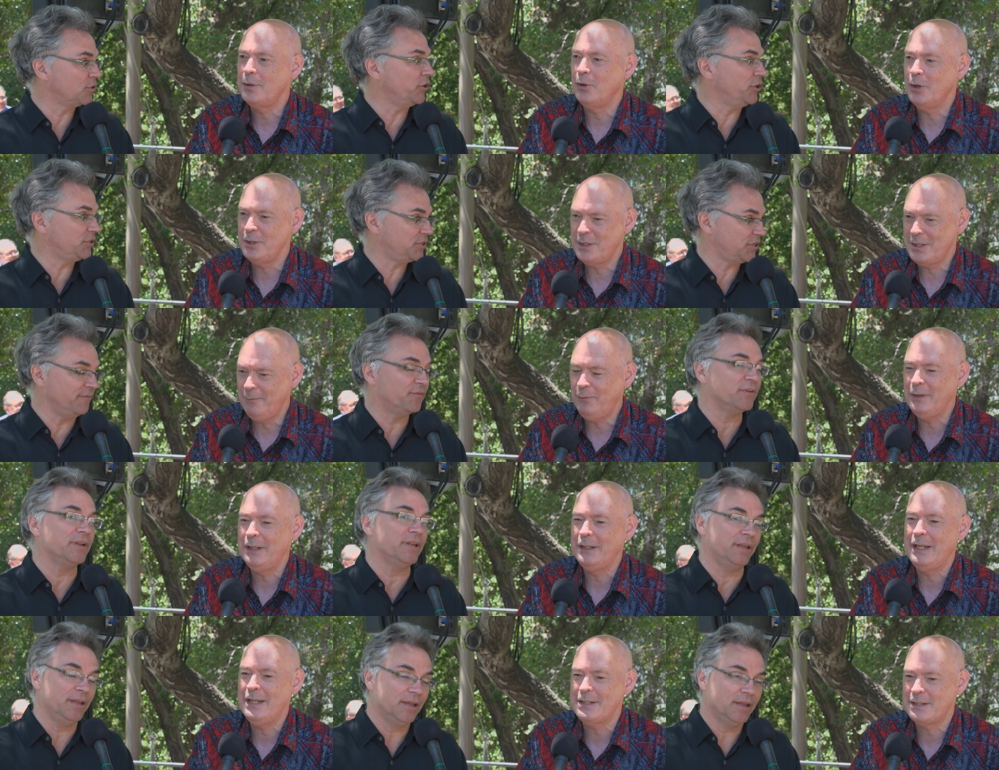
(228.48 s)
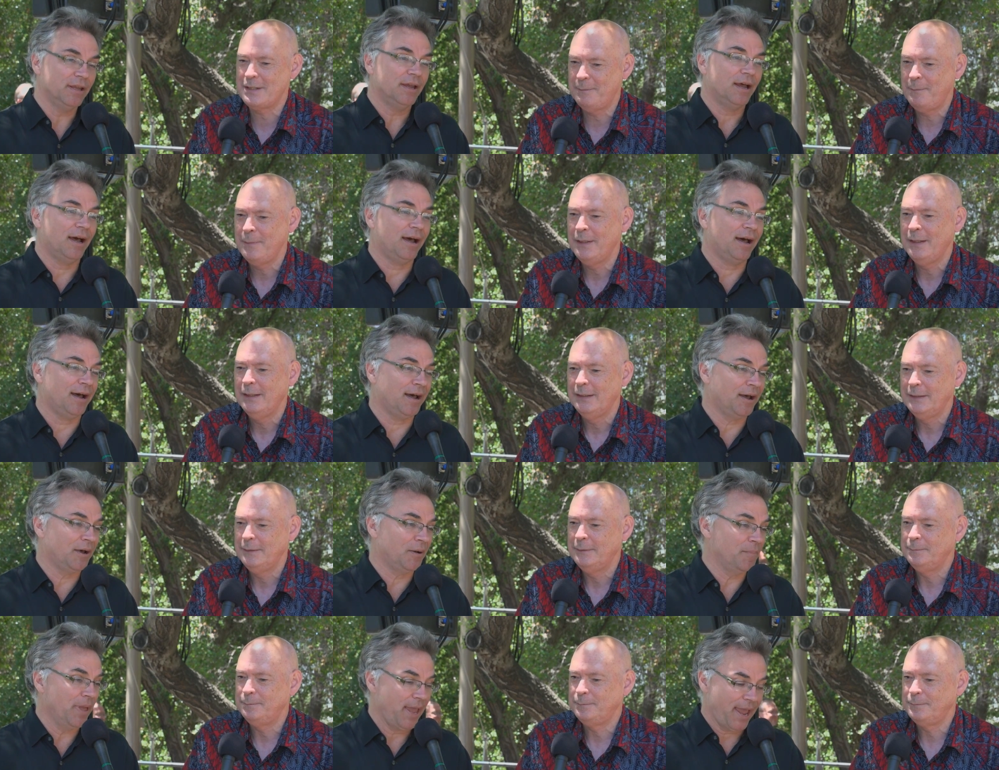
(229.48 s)
Speaker 1: third, third, Symphony, Symphony yes.
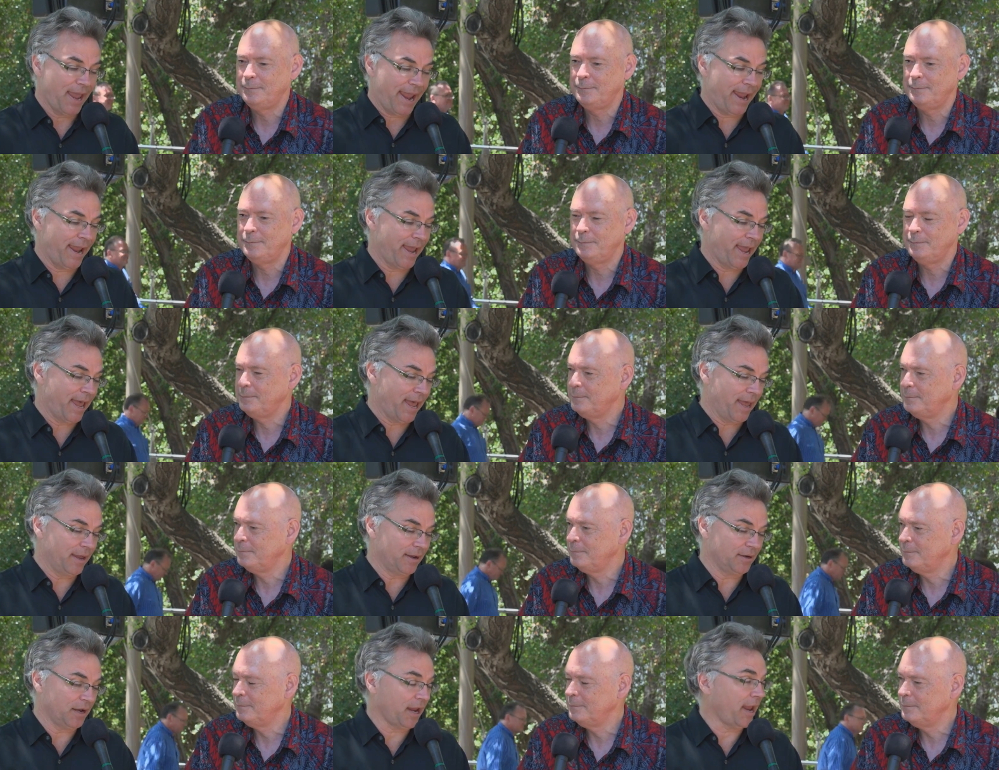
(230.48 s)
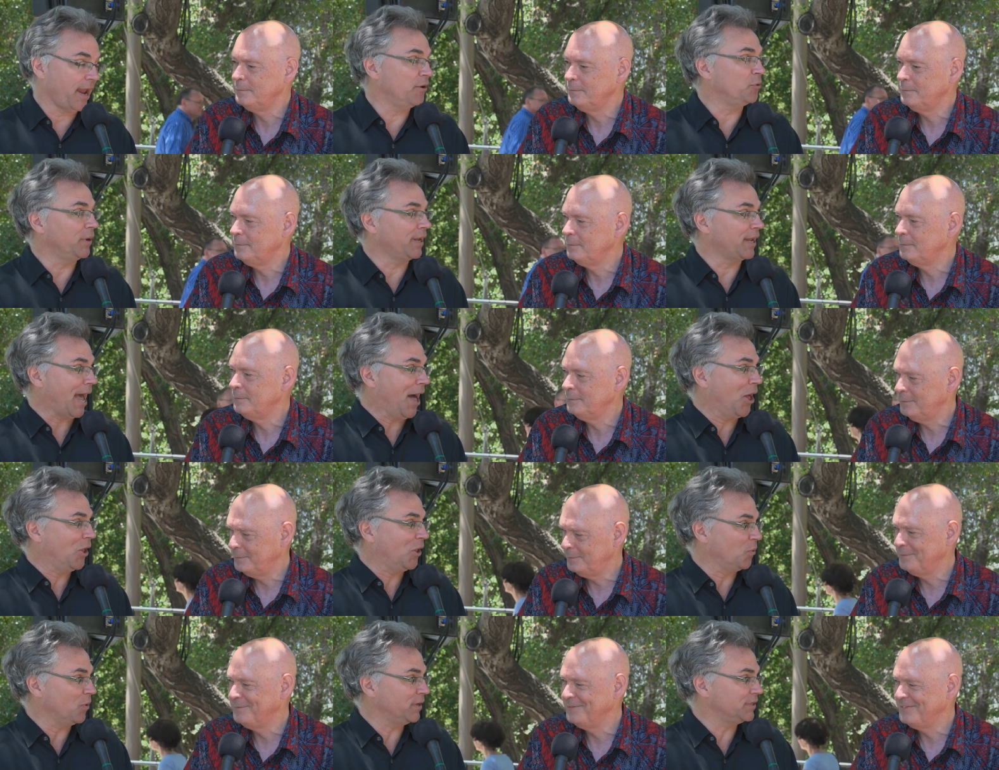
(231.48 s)
Um, and Henry
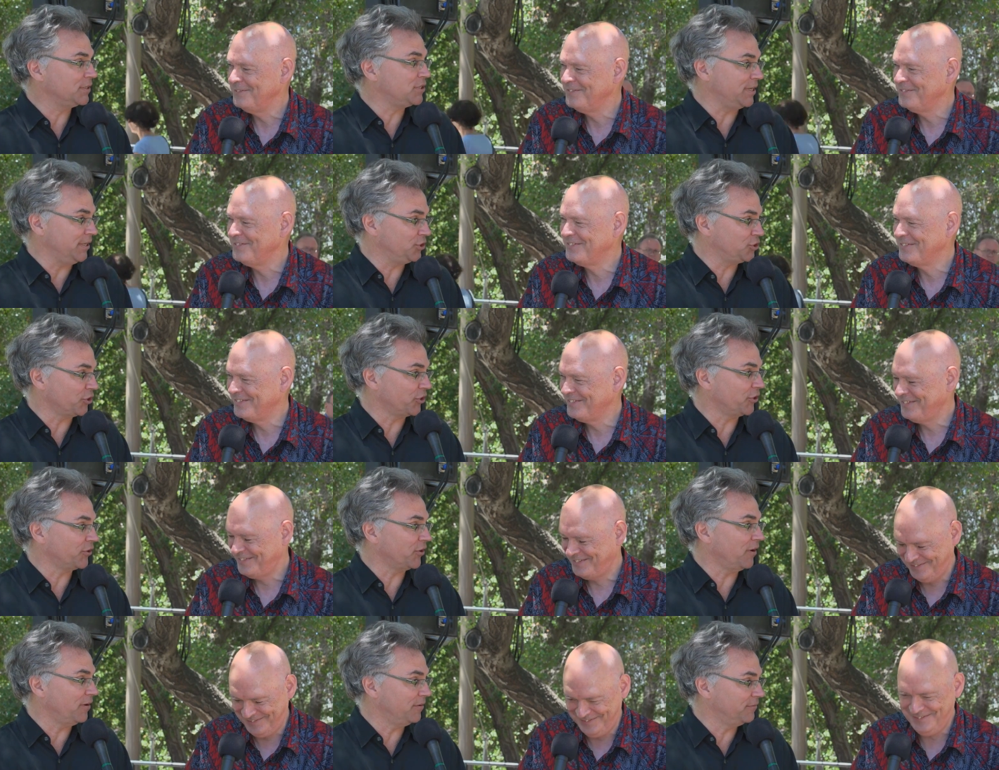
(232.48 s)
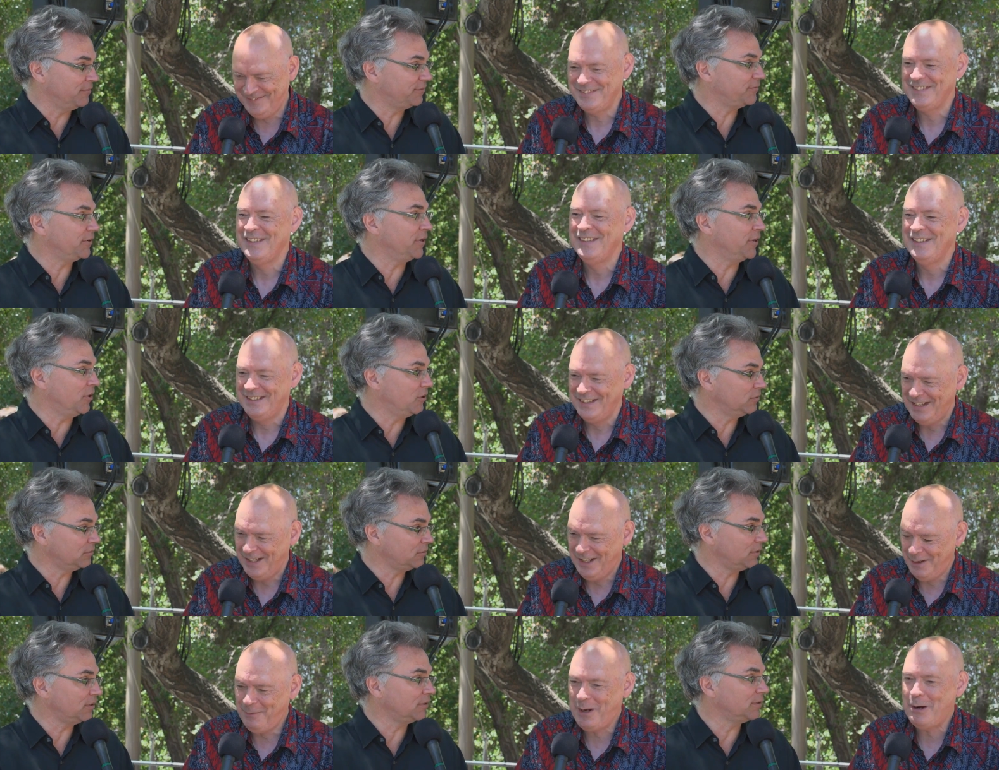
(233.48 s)
Cowell was teacher mm-hmm. of, mm-hmm. you know,
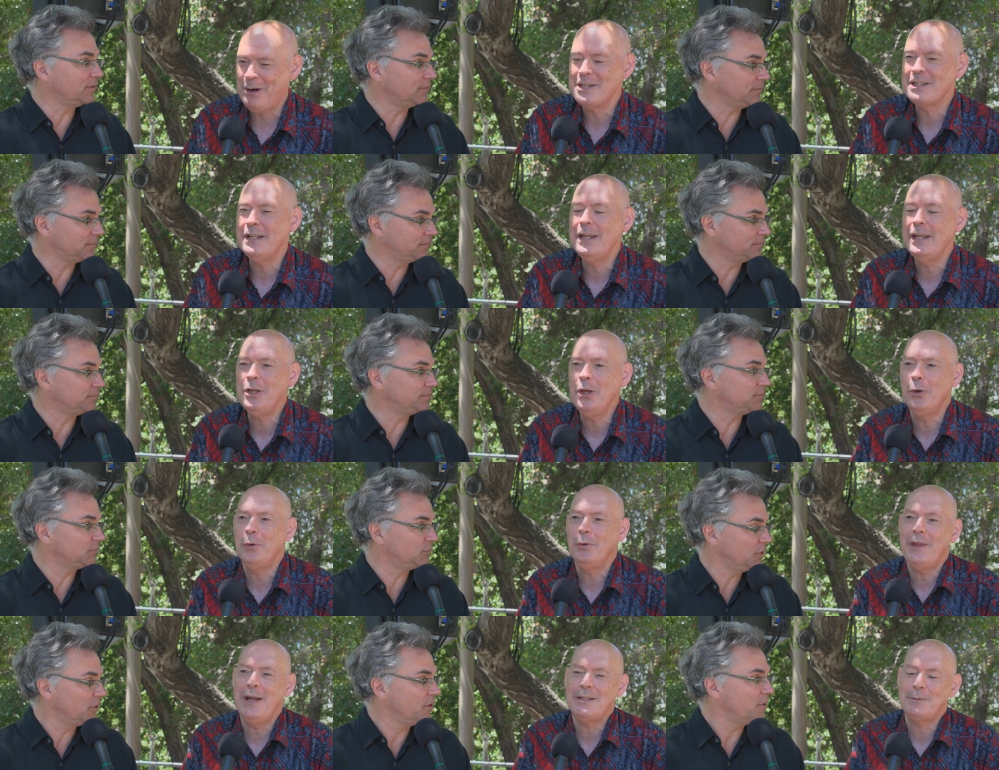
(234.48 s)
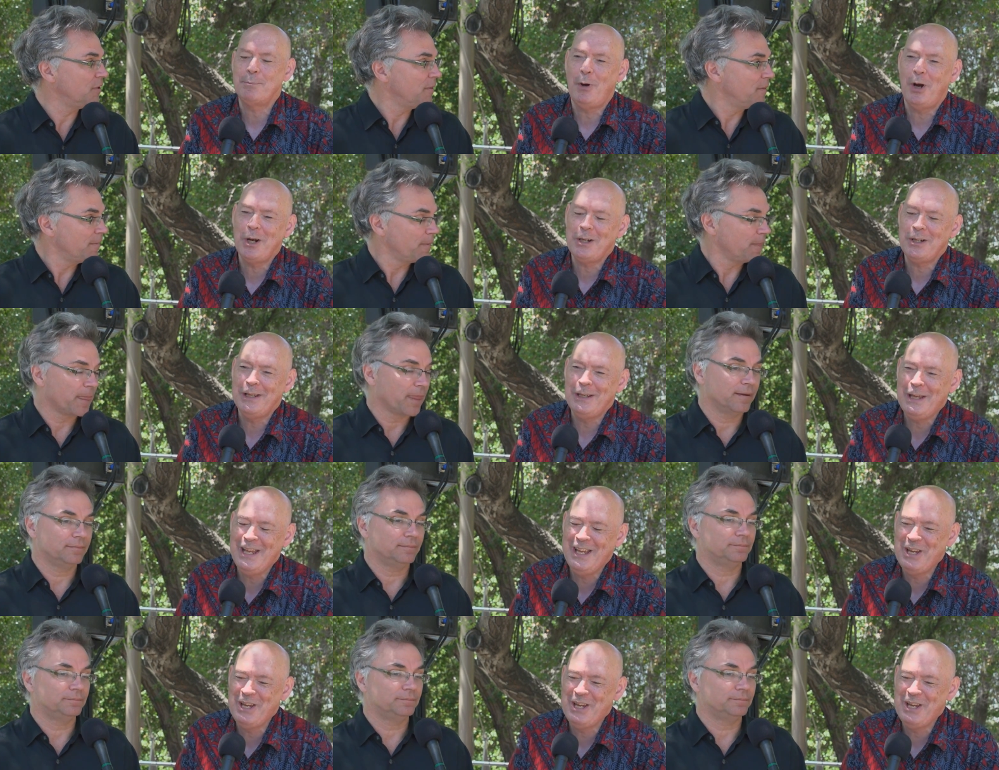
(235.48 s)
Speaker 2: of Harrison. You know, that's partly